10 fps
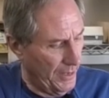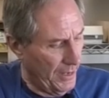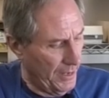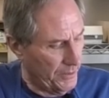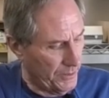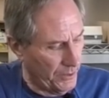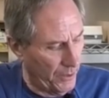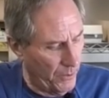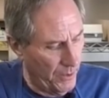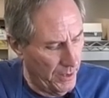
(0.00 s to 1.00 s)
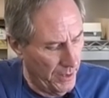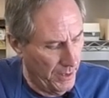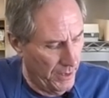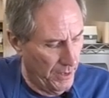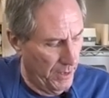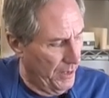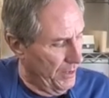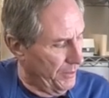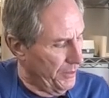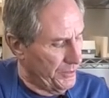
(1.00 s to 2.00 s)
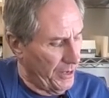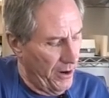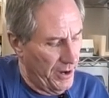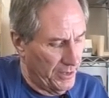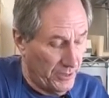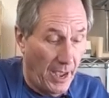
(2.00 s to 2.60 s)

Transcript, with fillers: Uh, so these areas,